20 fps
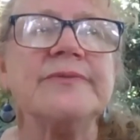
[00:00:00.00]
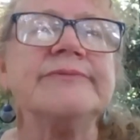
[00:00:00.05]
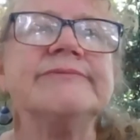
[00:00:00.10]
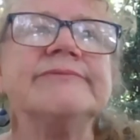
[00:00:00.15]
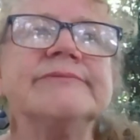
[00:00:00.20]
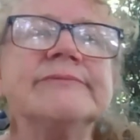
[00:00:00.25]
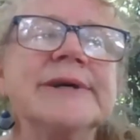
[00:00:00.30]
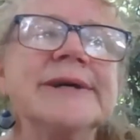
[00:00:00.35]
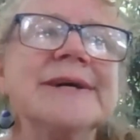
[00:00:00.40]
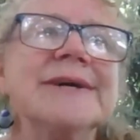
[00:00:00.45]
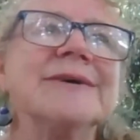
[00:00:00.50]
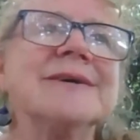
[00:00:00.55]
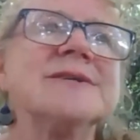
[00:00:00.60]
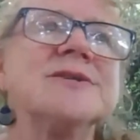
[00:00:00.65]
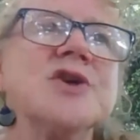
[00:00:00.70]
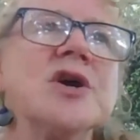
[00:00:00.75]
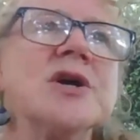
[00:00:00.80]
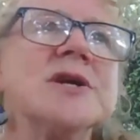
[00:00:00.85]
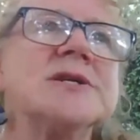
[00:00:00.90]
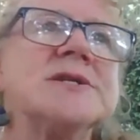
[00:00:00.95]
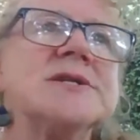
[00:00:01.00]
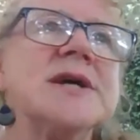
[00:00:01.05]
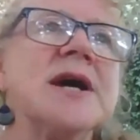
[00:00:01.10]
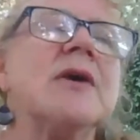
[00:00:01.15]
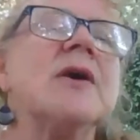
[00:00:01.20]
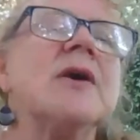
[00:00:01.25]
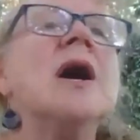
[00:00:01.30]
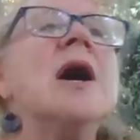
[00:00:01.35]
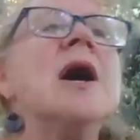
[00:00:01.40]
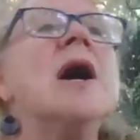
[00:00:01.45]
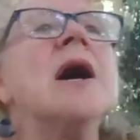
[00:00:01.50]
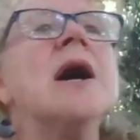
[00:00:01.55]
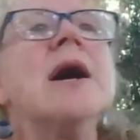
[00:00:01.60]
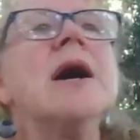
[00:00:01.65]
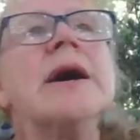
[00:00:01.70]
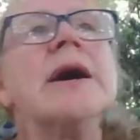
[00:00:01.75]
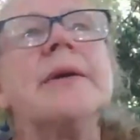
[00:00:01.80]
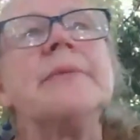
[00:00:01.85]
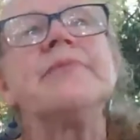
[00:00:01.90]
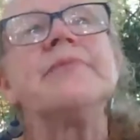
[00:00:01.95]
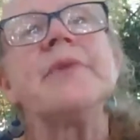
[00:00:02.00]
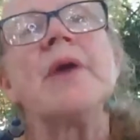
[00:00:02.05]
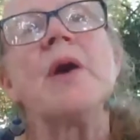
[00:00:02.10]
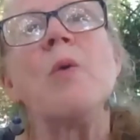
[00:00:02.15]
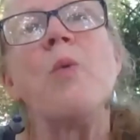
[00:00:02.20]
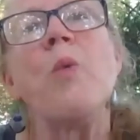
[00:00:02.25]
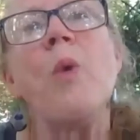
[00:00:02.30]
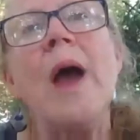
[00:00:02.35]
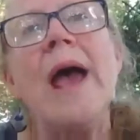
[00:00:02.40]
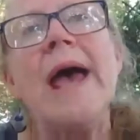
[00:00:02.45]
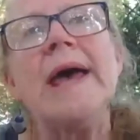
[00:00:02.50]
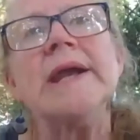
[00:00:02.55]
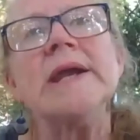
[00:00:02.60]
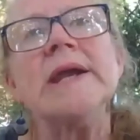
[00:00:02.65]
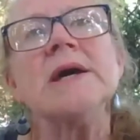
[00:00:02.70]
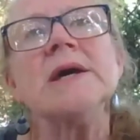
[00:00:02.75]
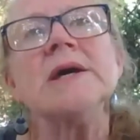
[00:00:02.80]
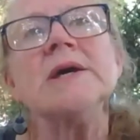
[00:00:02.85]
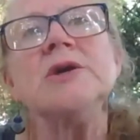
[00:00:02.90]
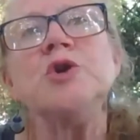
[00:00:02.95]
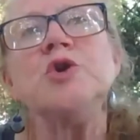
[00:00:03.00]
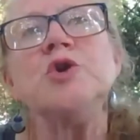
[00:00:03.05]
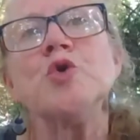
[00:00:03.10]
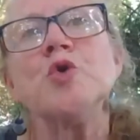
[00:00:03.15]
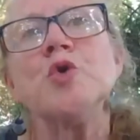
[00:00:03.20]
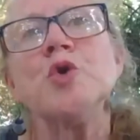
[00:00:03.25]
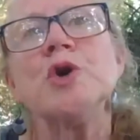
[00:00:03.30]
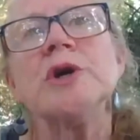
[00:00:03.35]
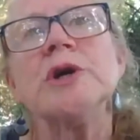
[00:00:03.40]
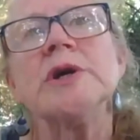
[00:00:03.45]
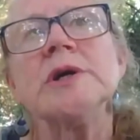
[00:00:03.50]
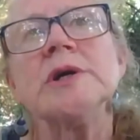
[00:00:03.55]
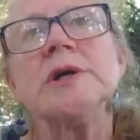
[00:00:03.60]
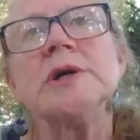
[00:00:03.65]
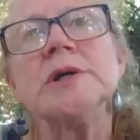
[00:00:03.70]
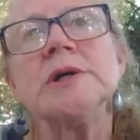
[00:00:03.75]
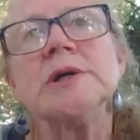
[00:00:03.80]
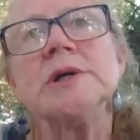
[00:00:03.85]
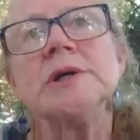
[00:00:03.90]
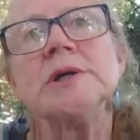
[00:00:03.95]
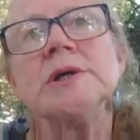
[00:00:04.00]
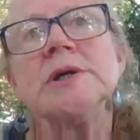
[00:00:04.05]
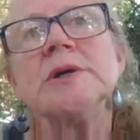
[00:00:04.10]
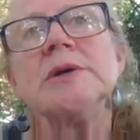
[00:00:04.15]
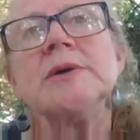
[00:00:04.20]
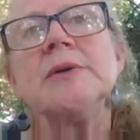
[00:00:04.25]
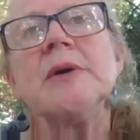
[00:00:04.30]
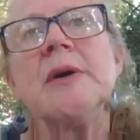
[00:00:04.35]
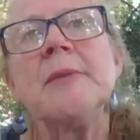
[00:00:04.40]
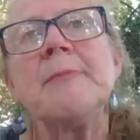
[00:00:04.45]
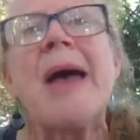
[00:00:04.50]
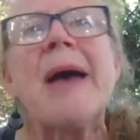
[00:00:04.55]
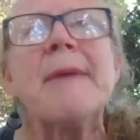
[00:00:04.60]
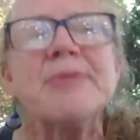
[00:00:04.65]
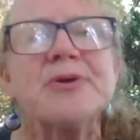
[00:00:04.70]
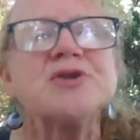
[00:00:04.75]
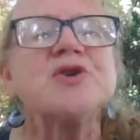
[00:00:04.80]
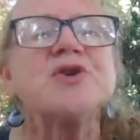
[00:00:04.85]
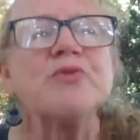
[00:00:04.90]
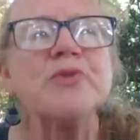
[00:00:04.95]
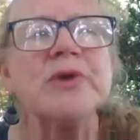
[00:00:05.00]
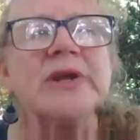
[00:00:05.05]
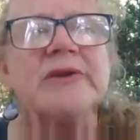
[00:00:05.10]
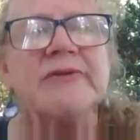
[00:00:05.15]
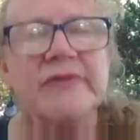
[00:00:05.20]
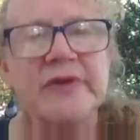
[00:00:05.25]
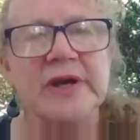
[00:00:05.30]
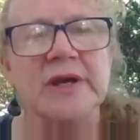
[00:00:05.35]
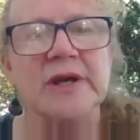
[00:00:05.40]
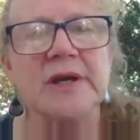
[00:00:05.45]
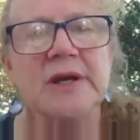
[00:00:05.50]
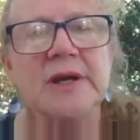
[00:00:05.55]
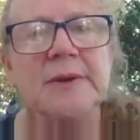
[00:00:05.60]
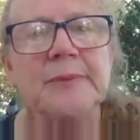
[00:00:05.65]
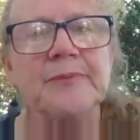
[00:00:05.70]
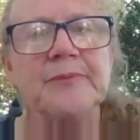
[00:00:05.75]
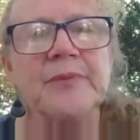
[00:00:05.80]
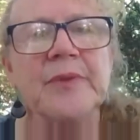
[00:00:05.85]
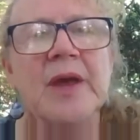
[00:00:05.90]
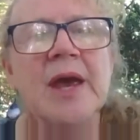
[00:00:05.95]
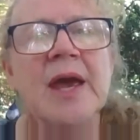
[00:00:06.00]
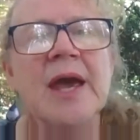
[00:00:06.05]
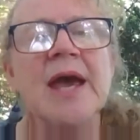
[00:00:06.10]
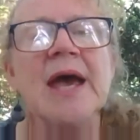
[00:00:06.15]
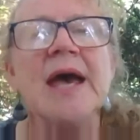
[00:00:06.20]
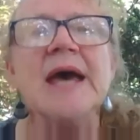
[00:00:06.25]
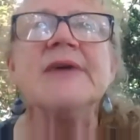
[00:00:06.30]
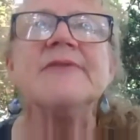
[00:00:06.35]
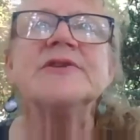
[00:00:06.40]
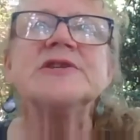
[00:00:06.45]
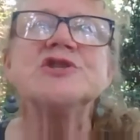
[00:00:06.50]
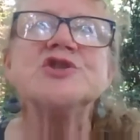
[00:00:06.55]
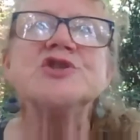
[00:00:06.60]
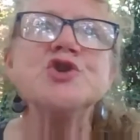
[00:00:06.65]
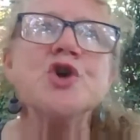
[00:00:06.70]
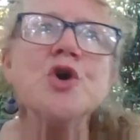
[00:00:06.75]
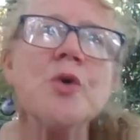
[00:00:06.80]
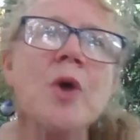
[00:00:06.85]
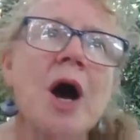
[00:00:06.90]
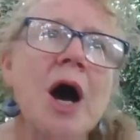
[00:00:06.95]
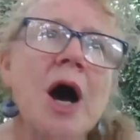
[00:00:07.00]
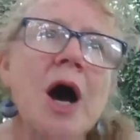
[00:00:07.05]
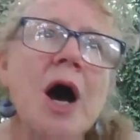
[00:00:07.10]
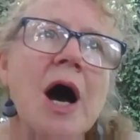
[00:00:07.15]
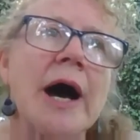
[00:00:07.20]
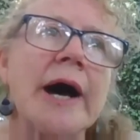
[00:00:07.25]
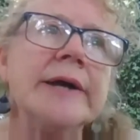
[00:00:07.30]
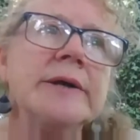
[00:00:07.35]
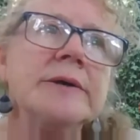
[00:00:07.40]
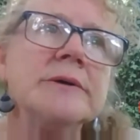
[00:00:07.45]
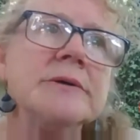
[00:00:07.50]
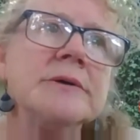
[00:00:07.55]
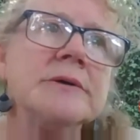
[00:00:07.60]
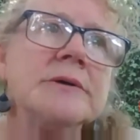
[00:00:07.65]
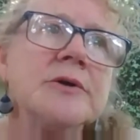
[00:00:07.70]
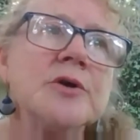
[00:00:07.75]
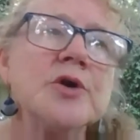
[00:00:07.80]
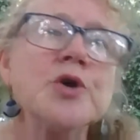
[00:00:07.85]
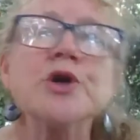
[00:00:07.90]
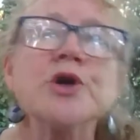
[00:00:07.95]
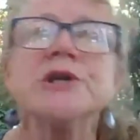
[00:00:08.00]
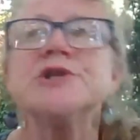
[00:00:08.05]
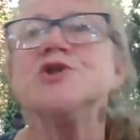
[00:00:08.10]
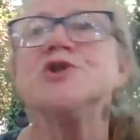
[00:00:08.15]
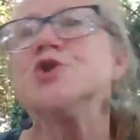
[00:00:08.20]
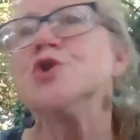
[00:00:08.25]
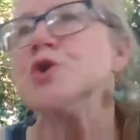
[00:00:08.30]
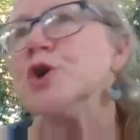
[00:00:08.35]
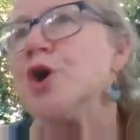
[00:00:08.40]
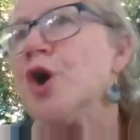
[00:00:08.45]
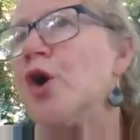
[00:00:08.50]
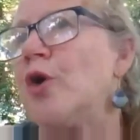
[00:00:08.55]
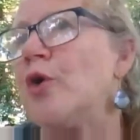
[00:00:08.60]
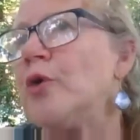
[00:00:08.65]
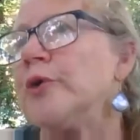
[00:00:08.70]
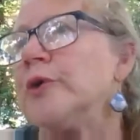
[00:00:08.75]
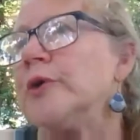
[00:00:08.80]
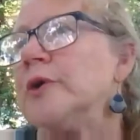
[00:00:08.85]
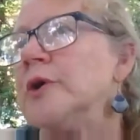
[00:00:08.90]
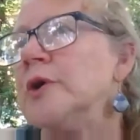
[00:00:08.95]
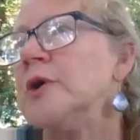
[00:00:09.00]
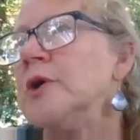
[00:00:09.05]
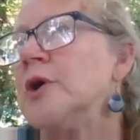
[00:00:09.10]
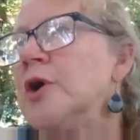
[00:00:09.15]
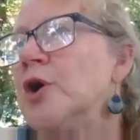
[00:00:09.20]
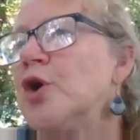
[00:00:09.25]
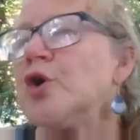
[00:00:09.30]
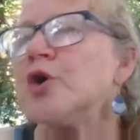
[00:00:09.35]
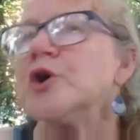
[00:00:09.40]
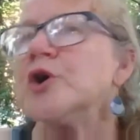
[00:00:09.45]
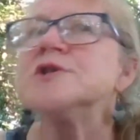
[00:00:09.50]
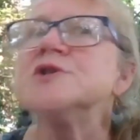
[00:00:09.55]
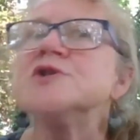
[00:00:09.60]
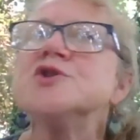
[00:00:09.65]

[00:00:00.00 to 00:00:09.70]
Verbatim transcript: well, it's hard to tell. Um, when your peppers are really finicky, and if it's too hot, or it's too cold, or it's